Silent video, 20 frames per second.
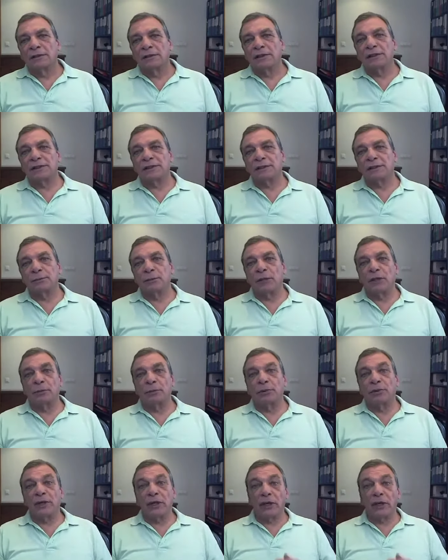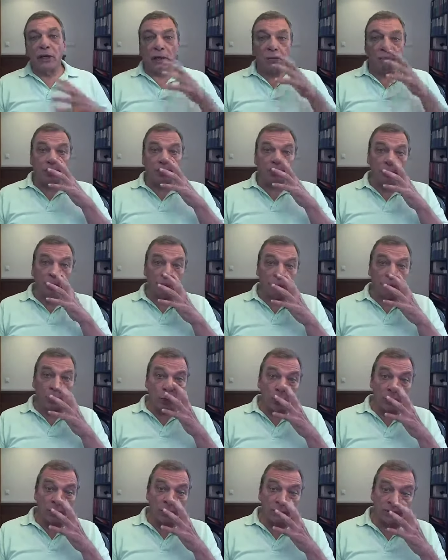This may bring up the
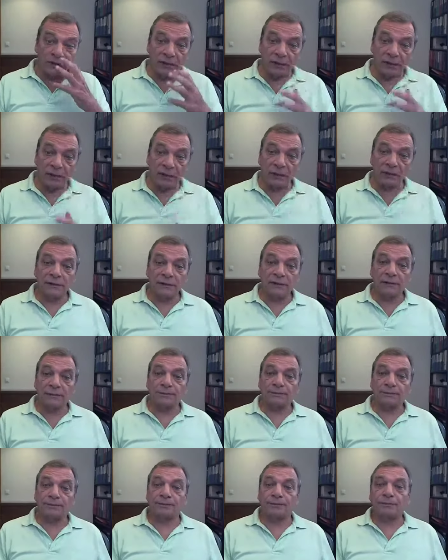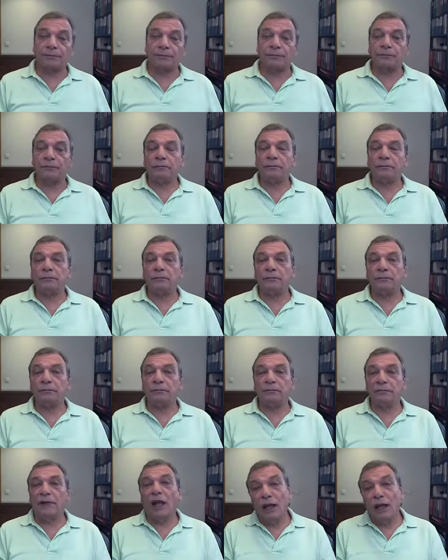worst in us
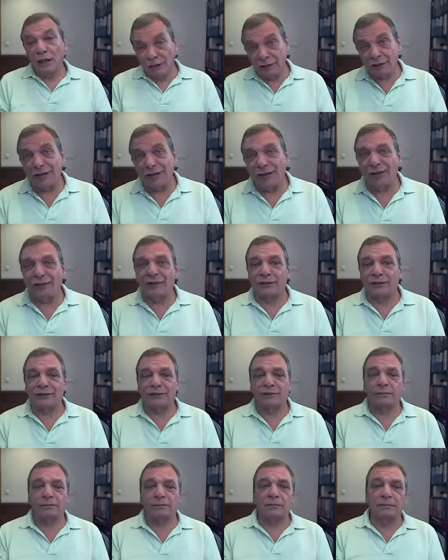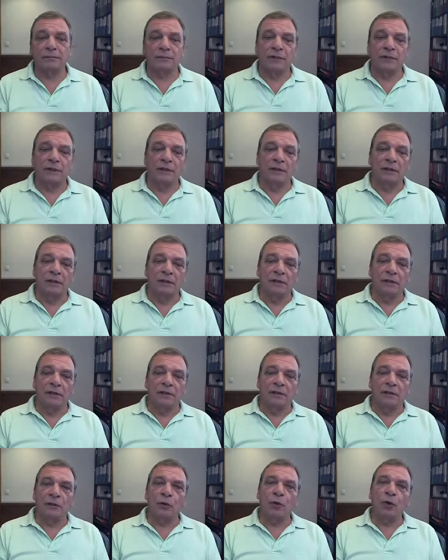and in others.
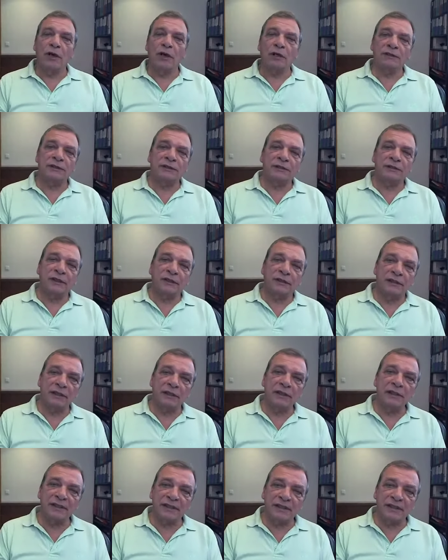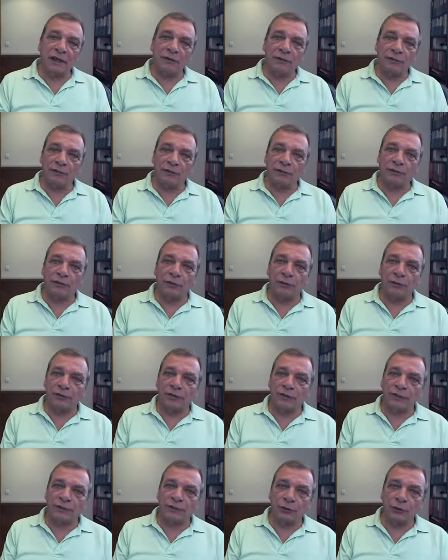The ones that really suffer from
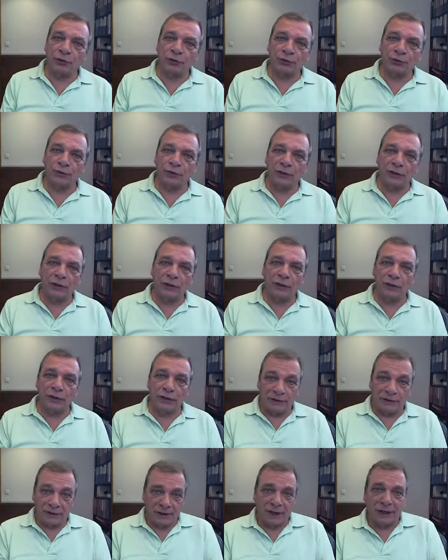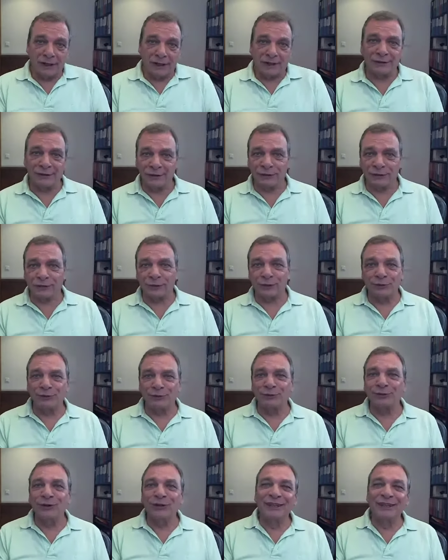this, usually it's us, first
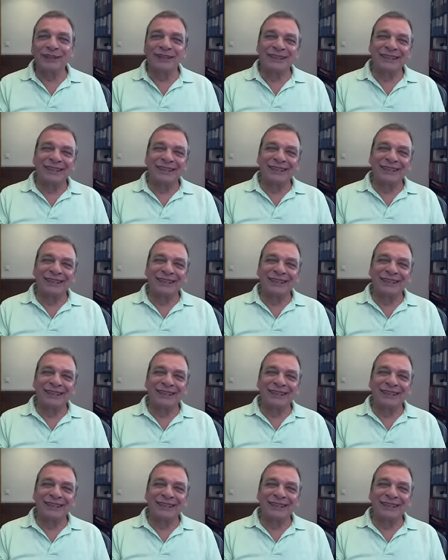of all,